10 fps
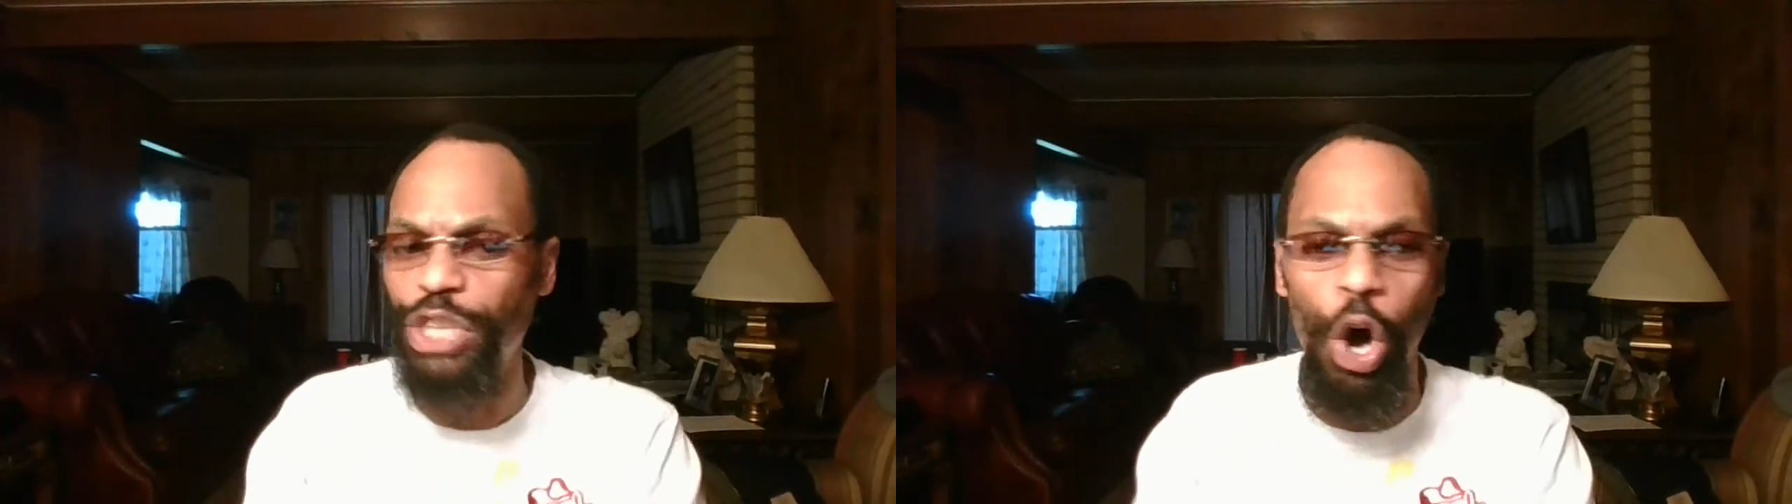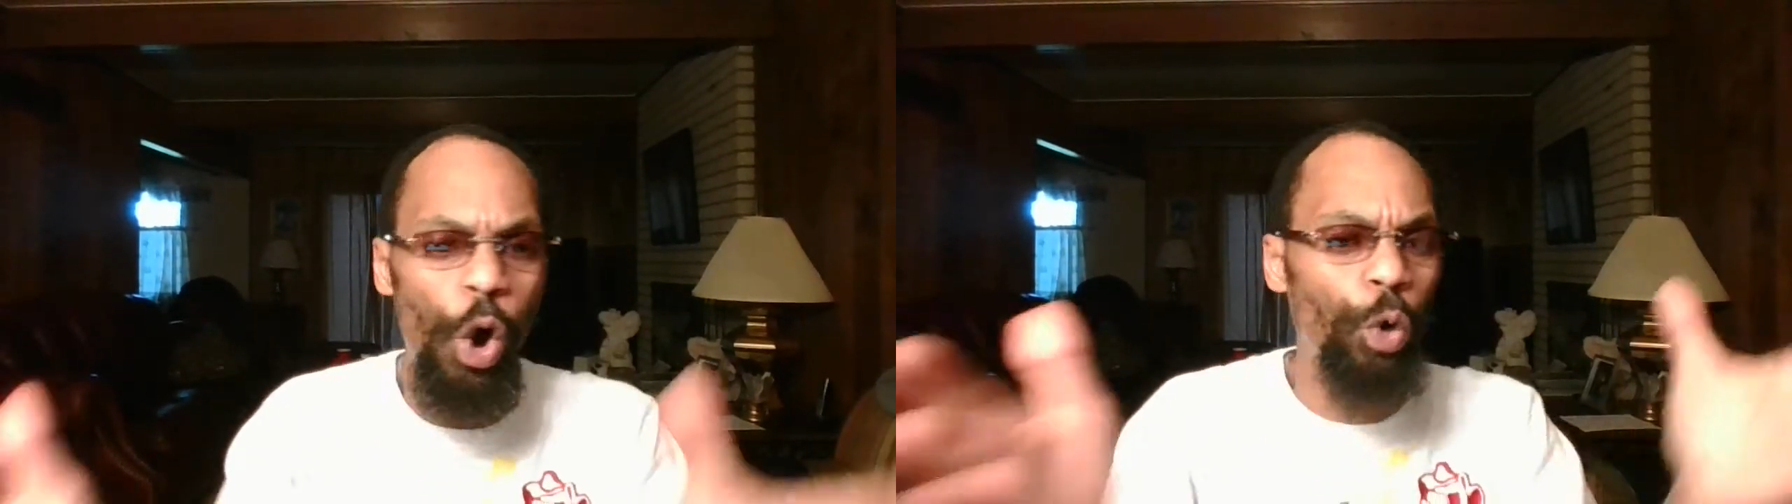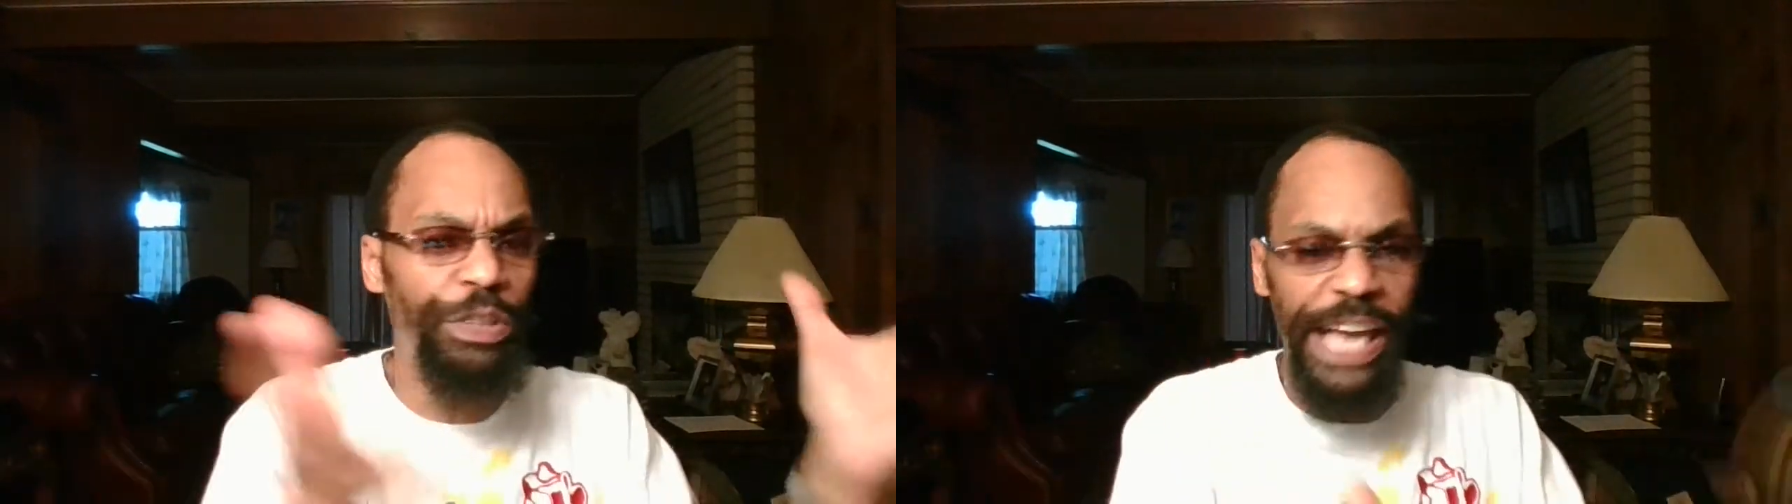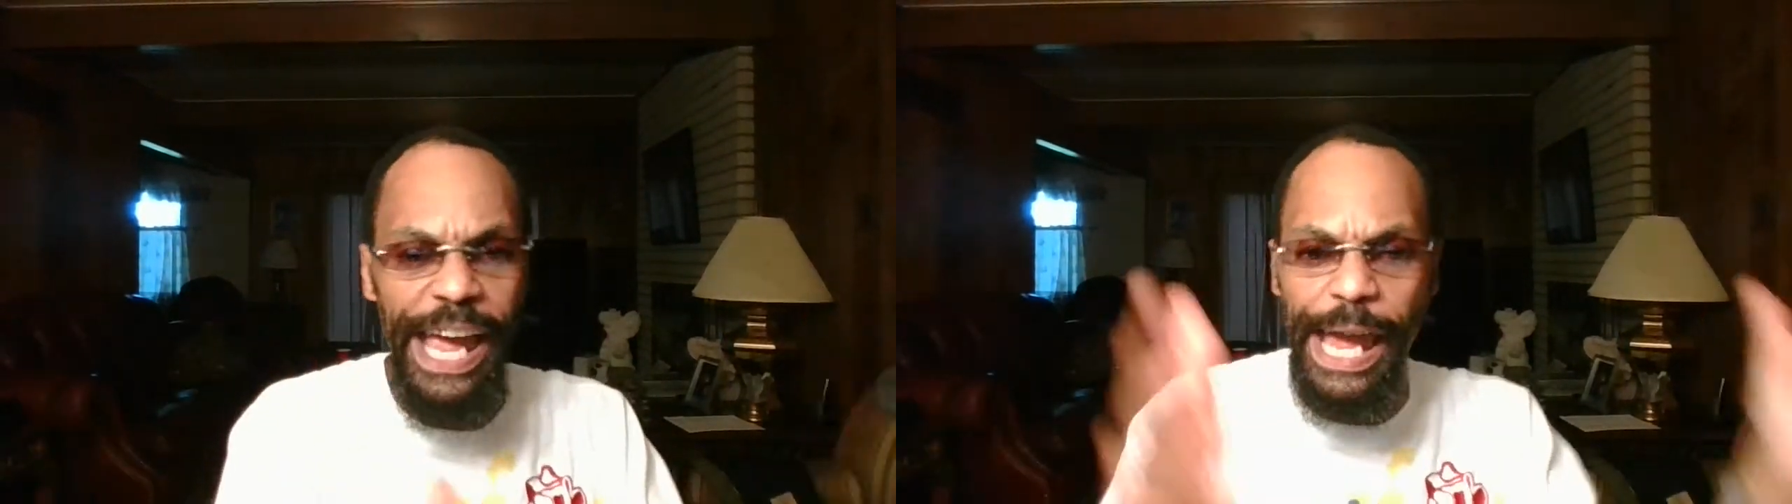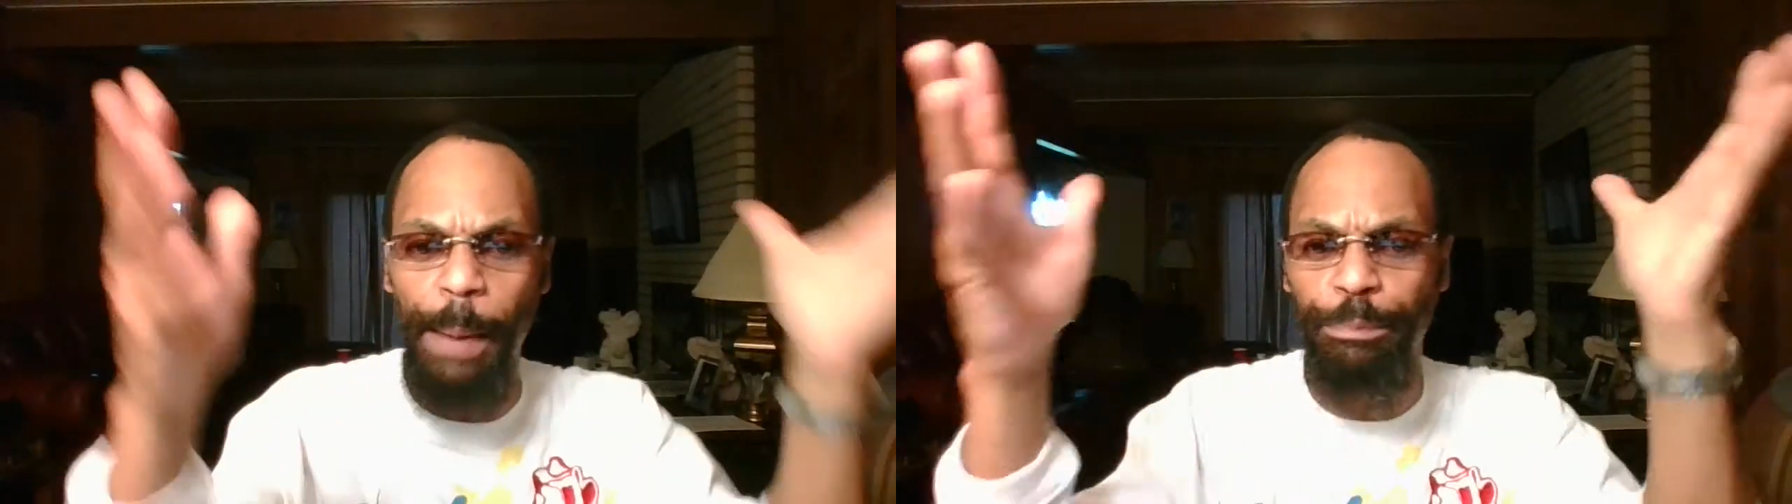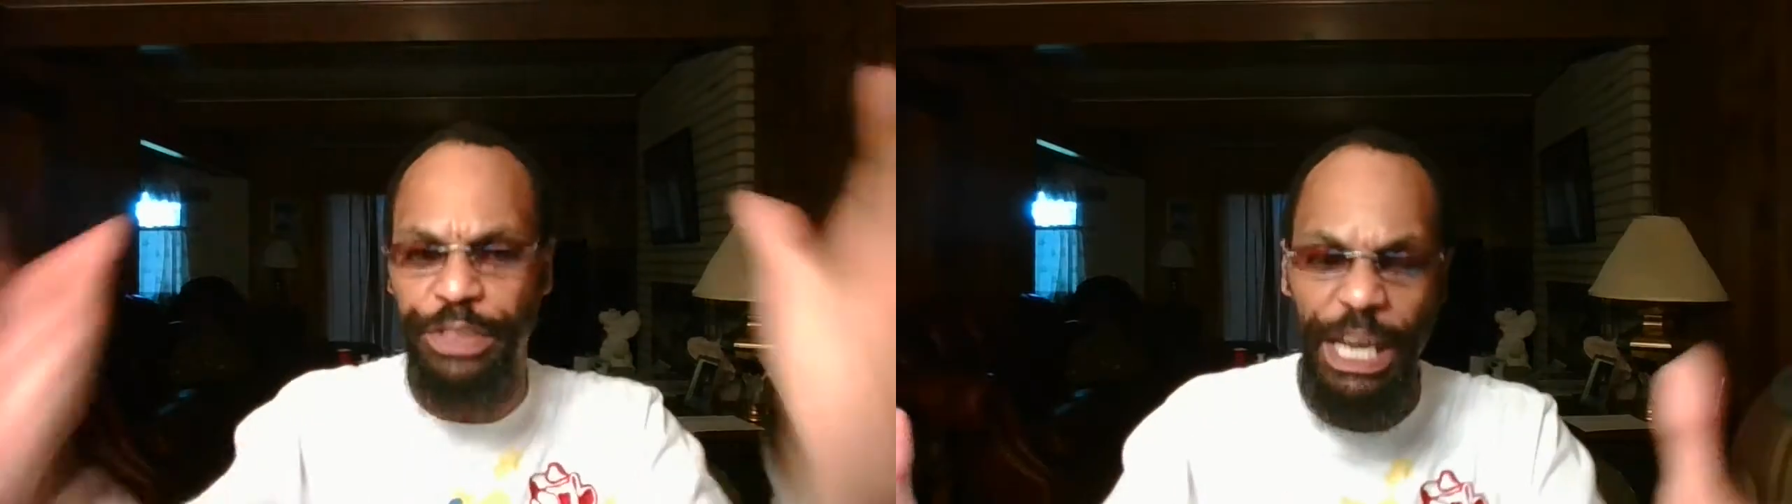no damn